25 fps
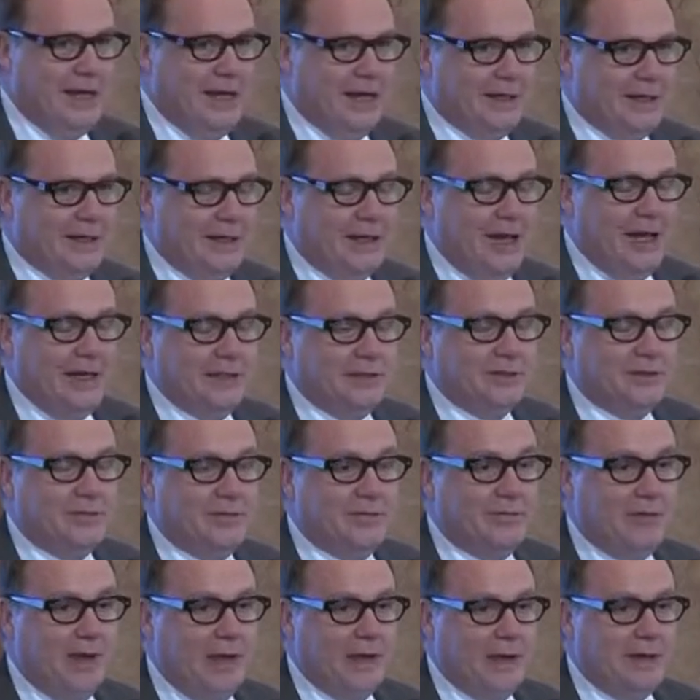and I'd like to
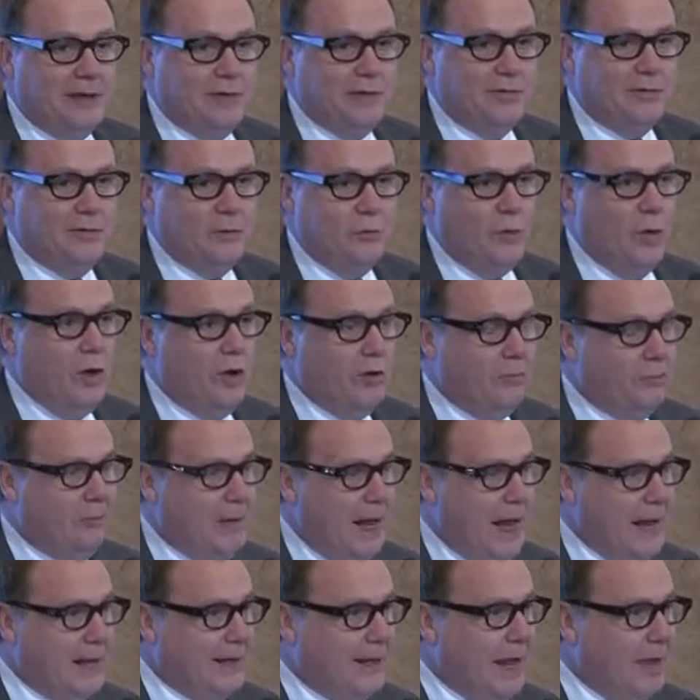thank the World
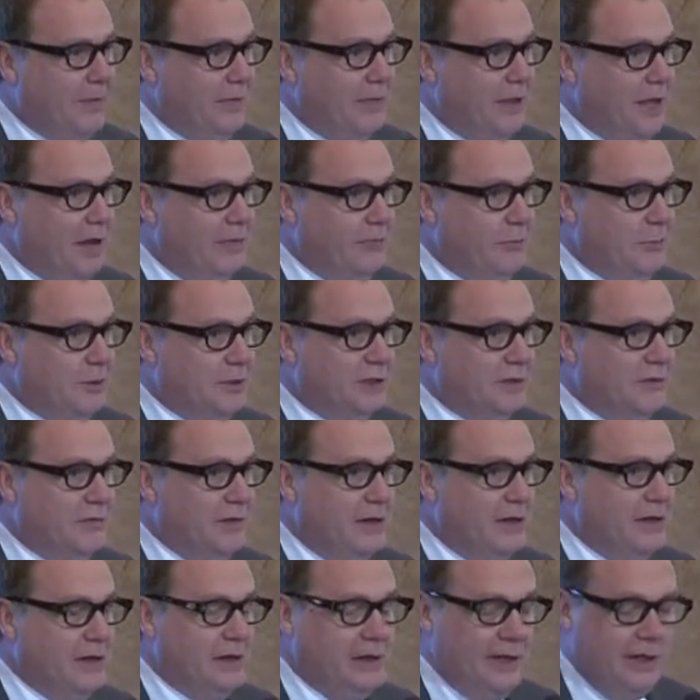Bank and the Government of
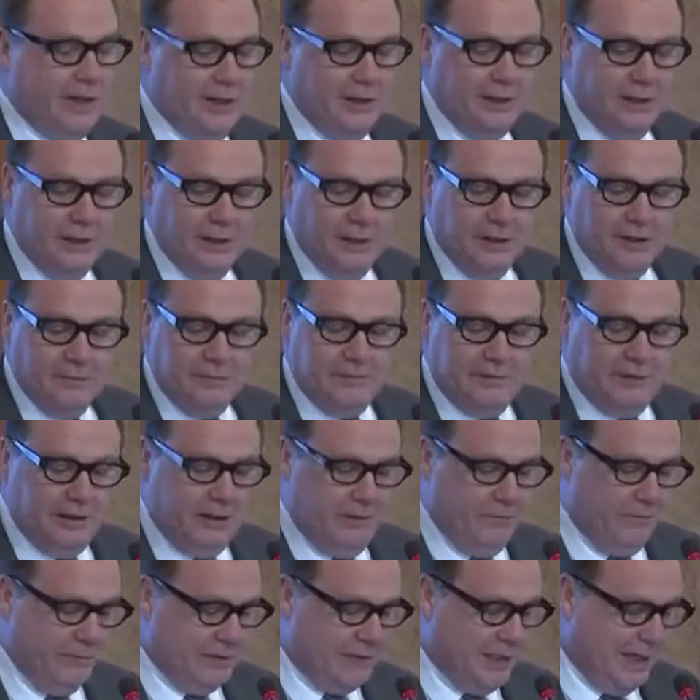India for
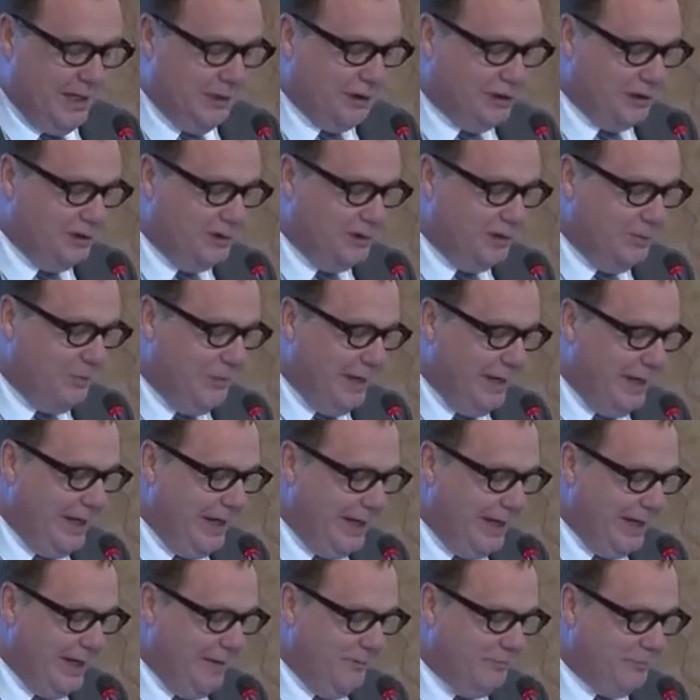the invitation to be
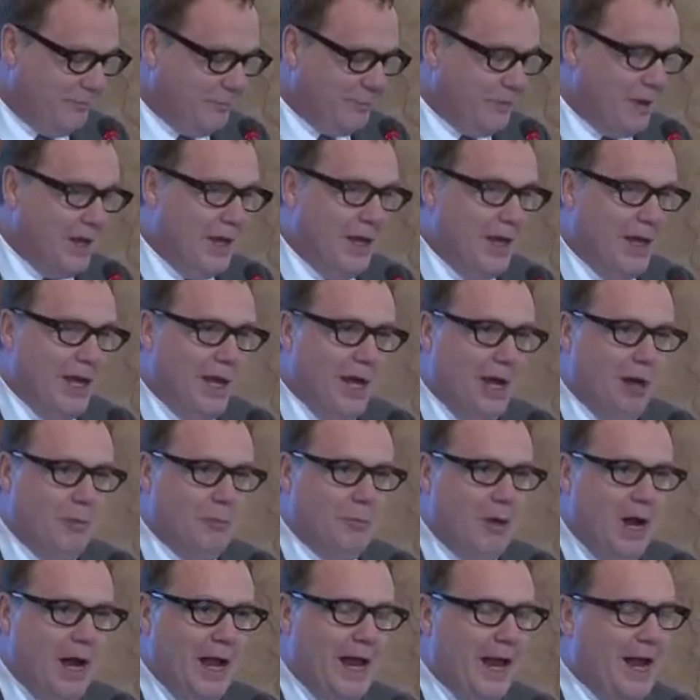here.
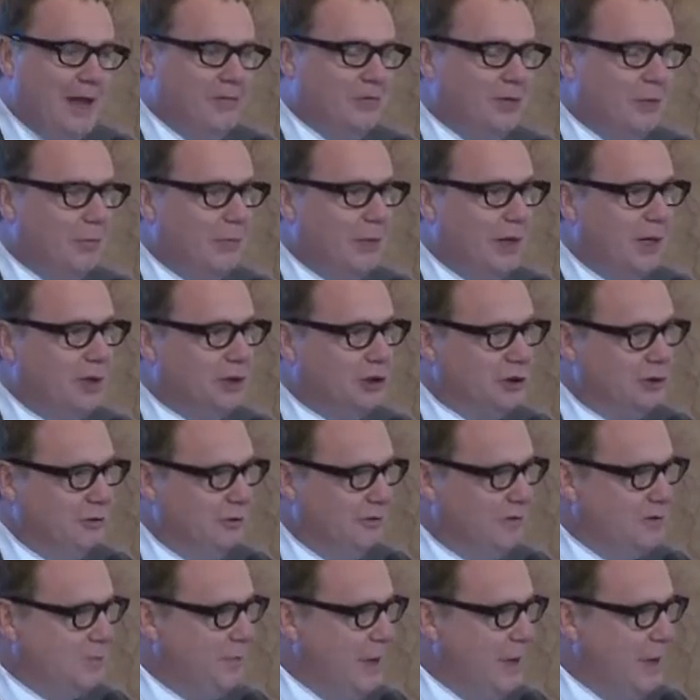I had the pleasure of